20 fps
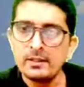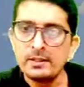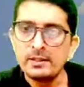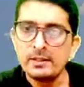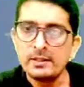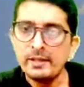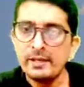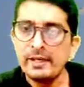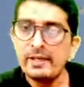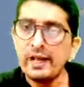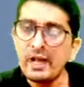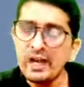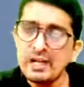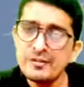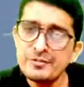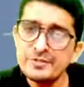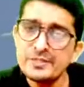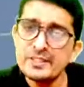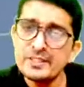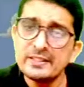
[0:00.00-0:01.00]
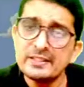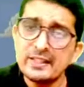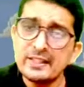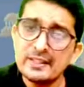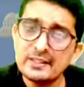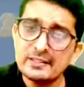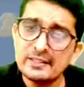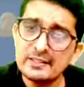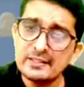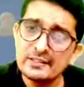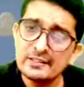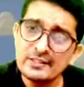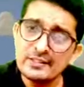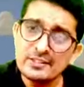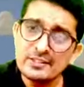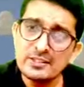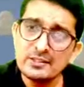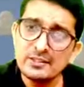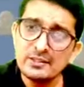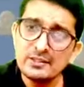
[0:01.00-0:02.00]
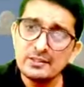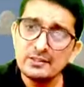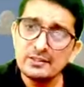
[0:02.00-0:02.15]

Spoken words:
And after that, the teacher